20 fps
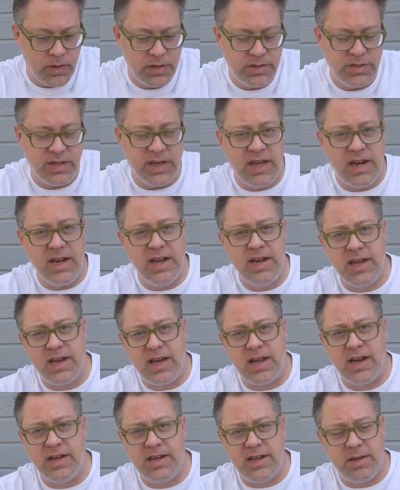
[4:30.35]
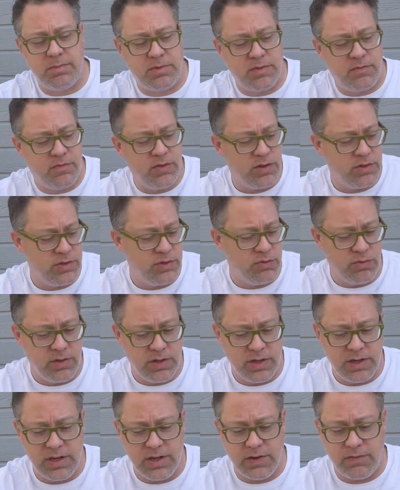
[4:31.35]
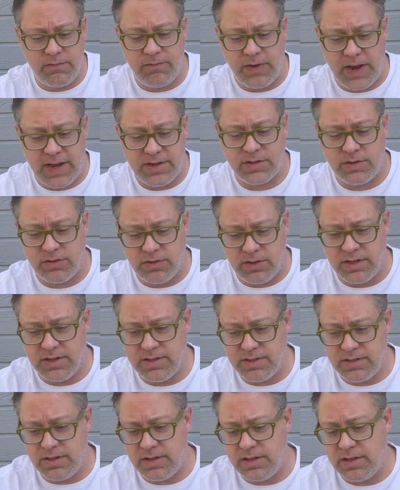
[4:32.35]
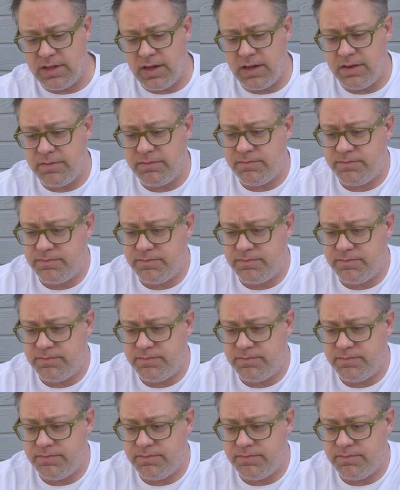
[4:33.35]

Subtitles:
To get any kind of depth of field, you really need a faster lens than that.